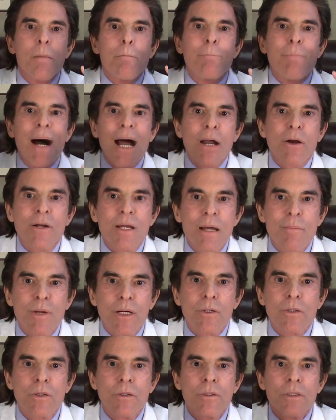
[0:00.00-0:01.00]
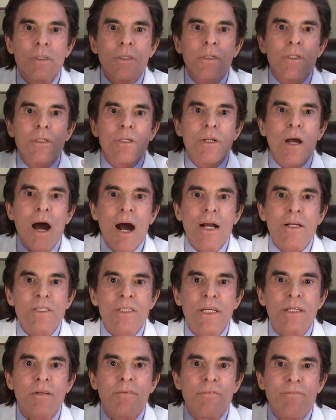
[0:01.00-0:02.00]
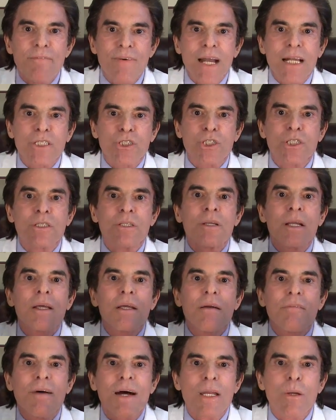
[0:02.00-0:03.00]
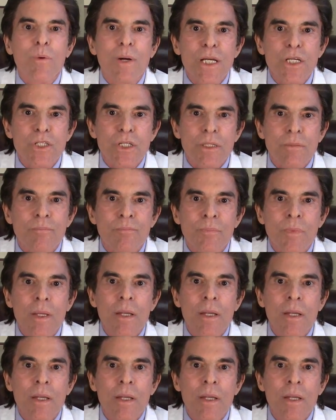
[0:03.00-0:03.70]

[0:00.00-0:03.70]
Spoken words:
biochemical, toxin infection evaluation.